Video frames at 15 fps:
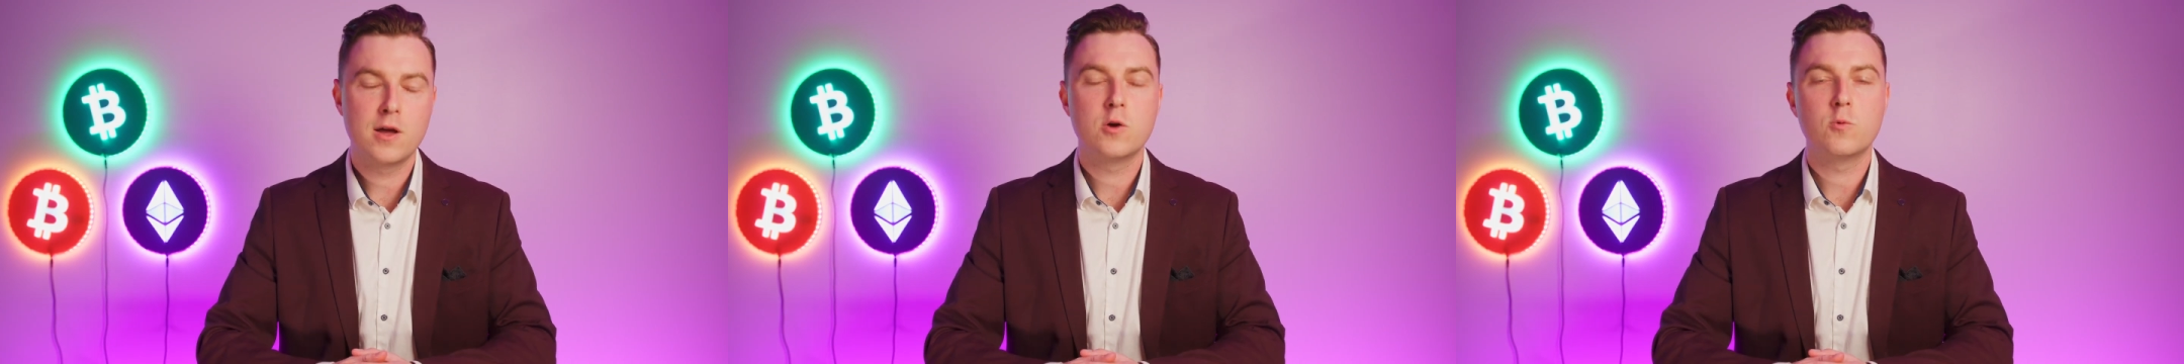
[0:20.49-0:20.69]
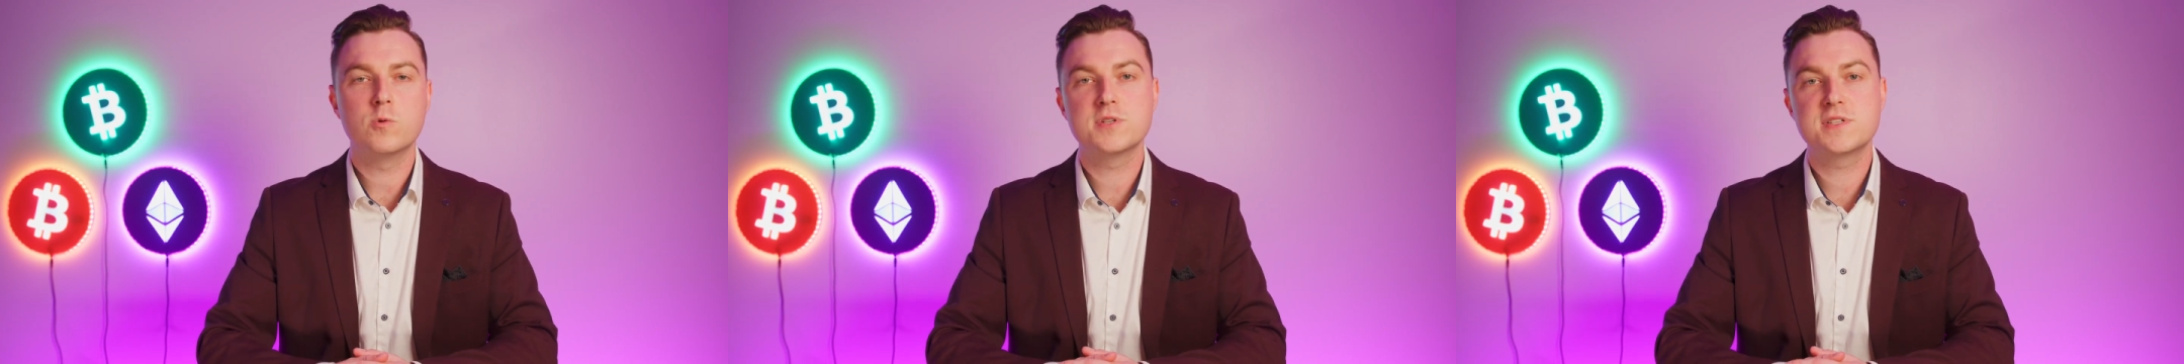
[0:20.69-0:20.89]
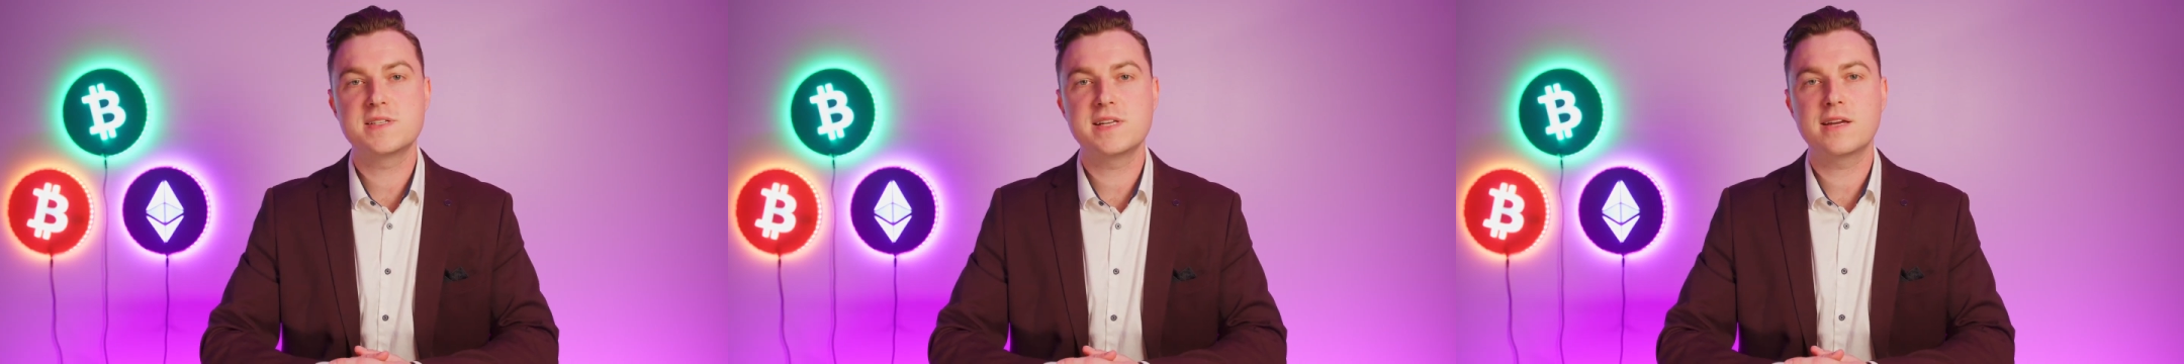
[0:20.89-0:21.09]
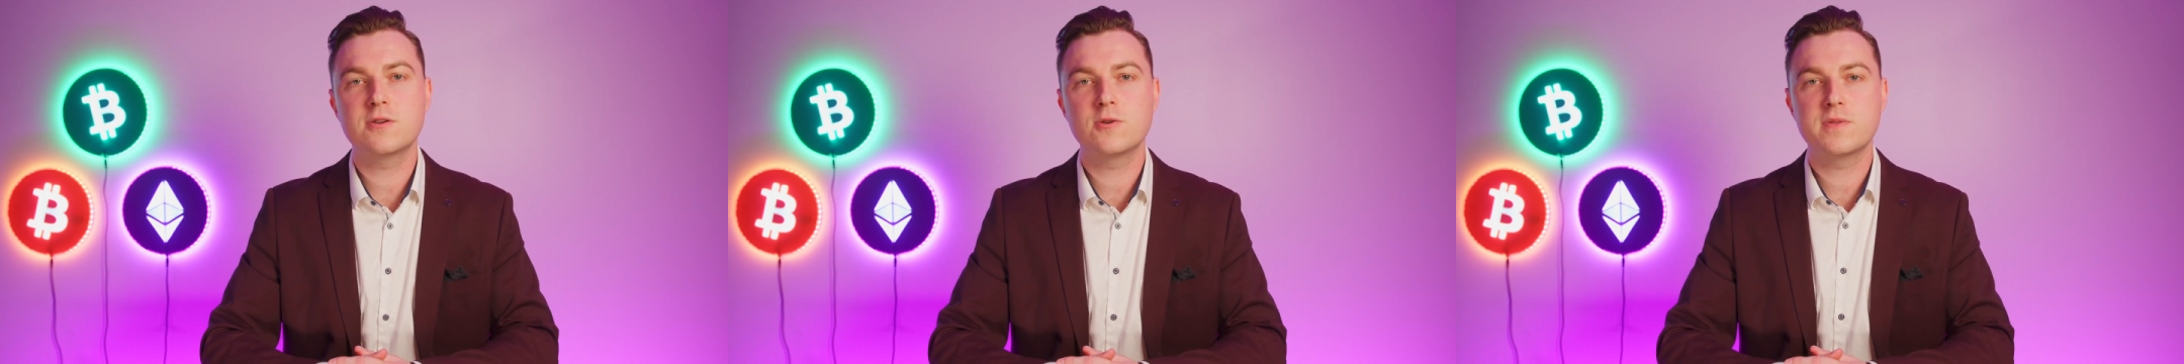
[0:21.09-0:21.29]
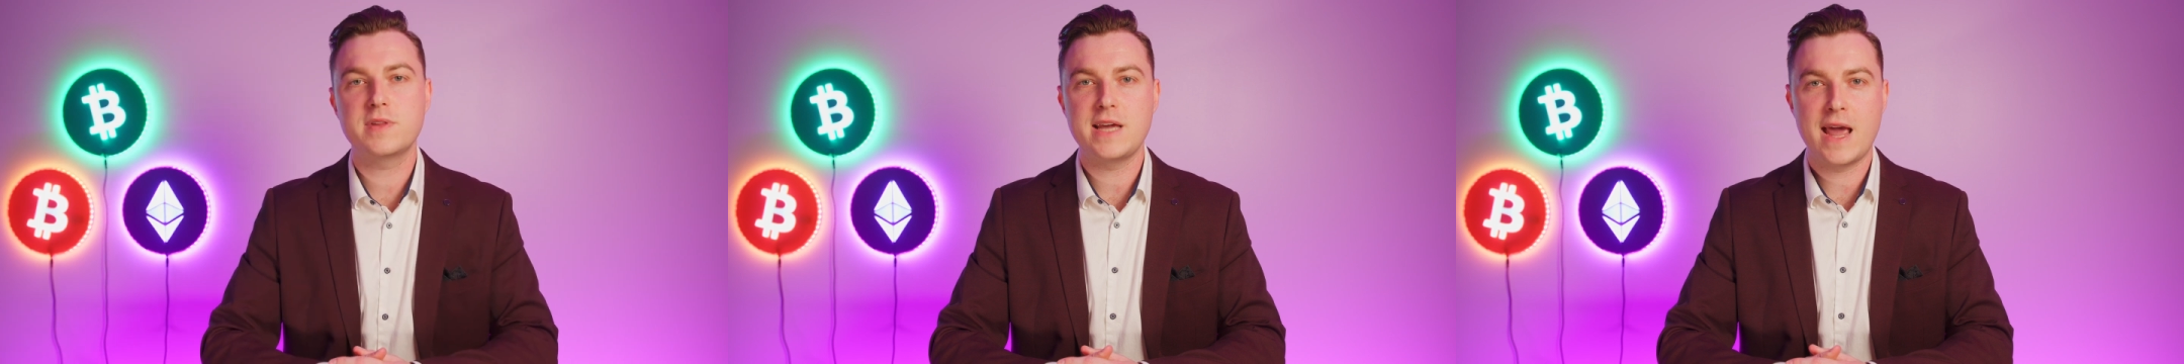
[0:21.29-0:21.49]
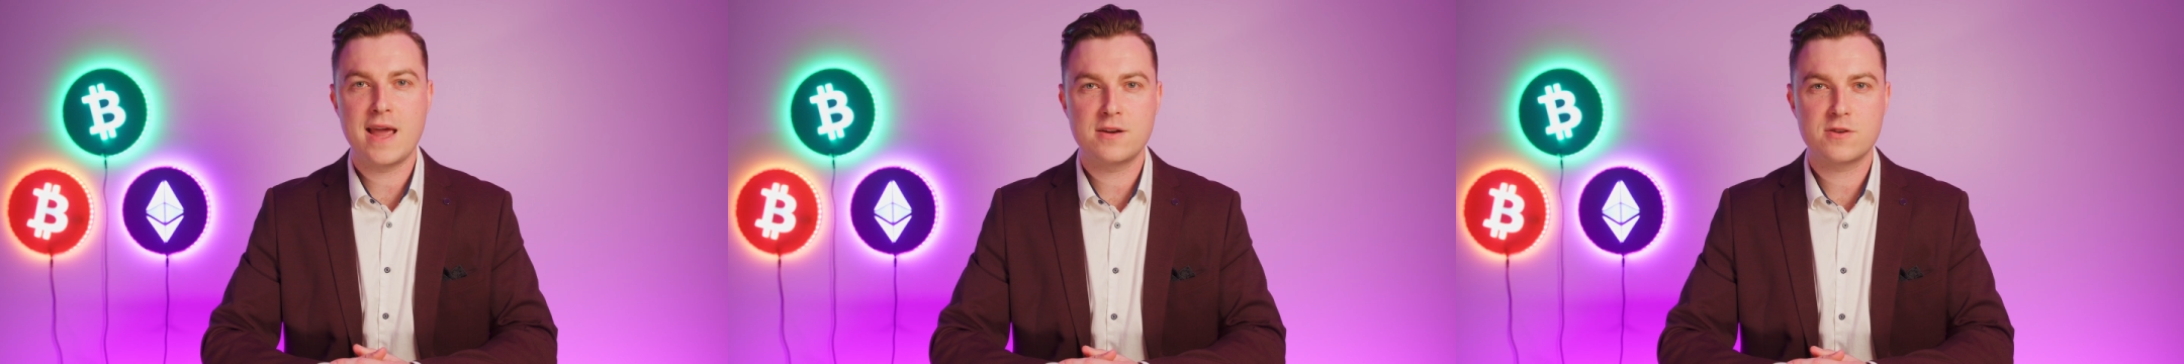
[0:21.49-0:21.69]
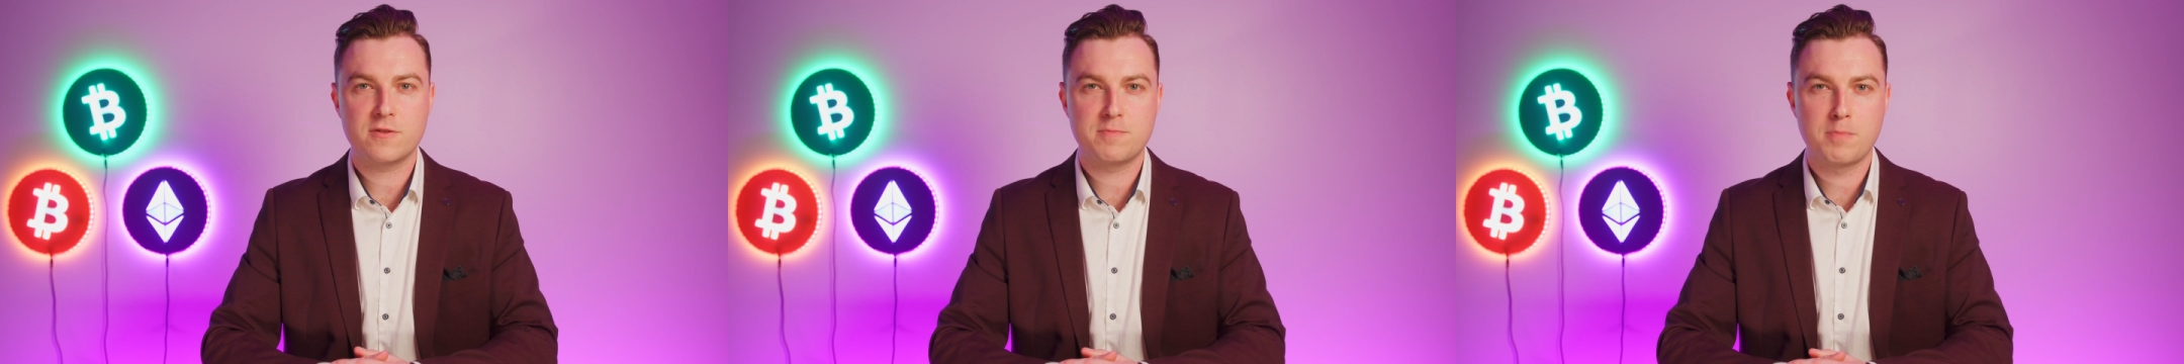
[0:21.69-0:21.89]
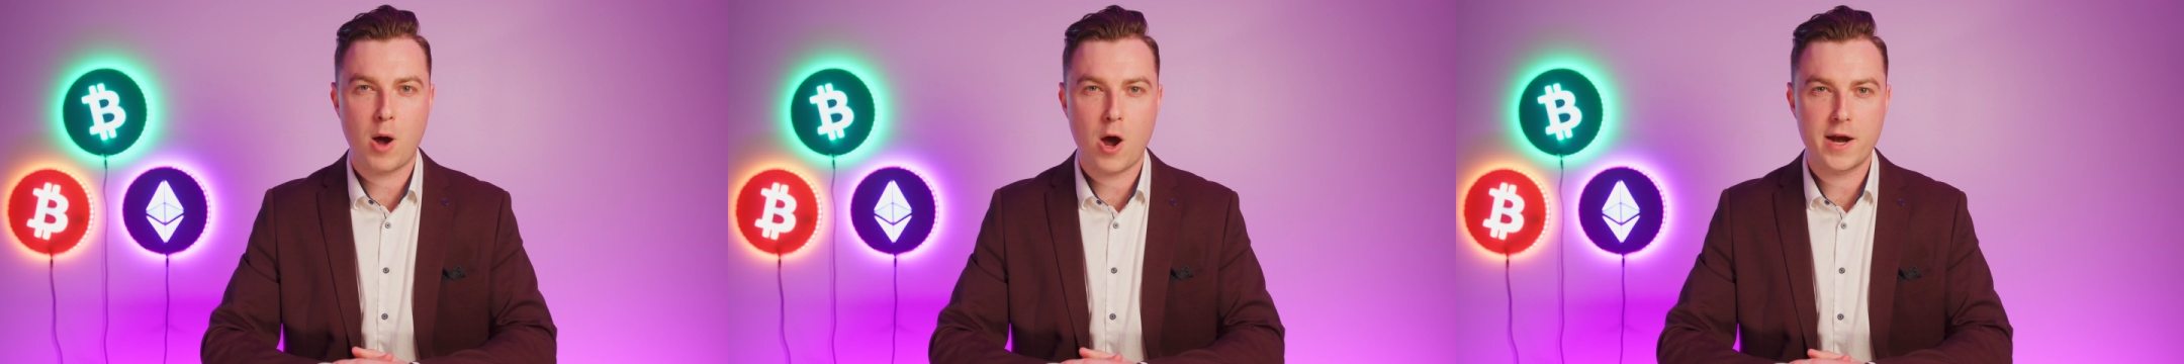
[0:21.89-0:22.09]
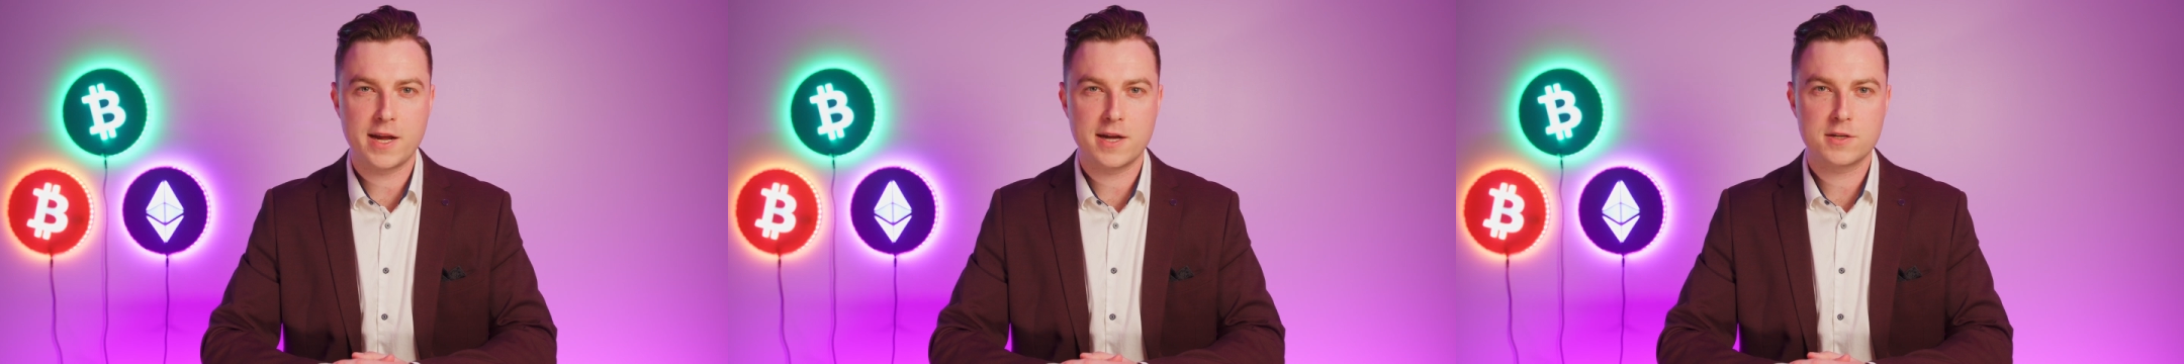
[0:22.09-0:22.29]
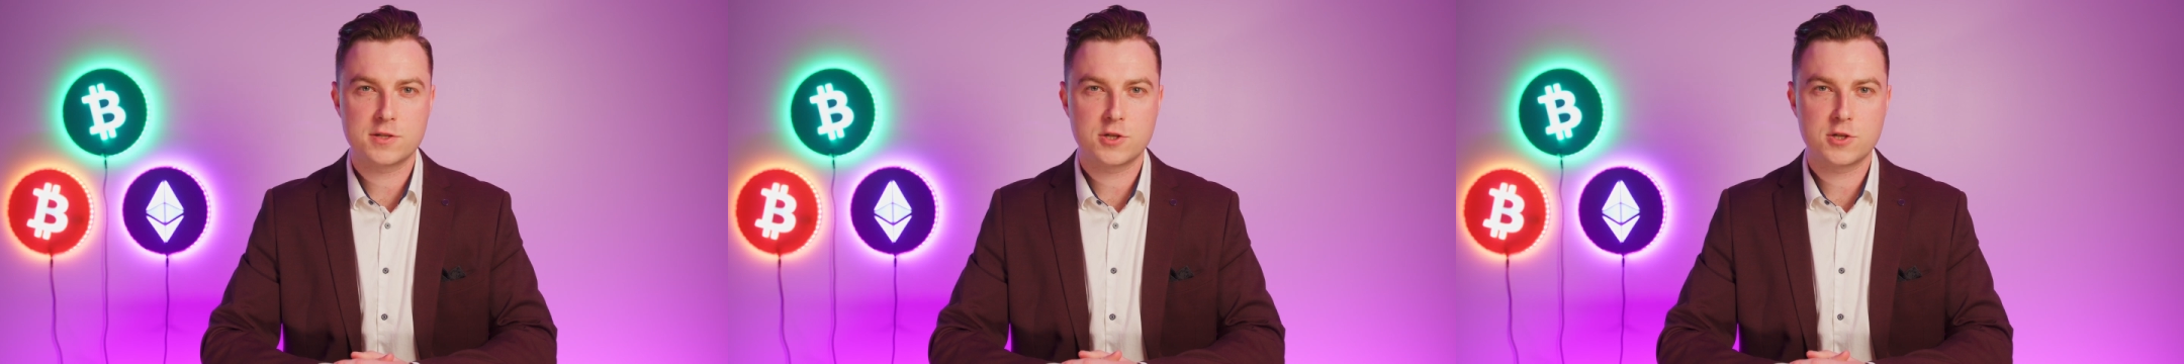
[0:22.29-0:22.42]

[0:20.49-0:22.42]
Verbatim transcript: will signal the end of mining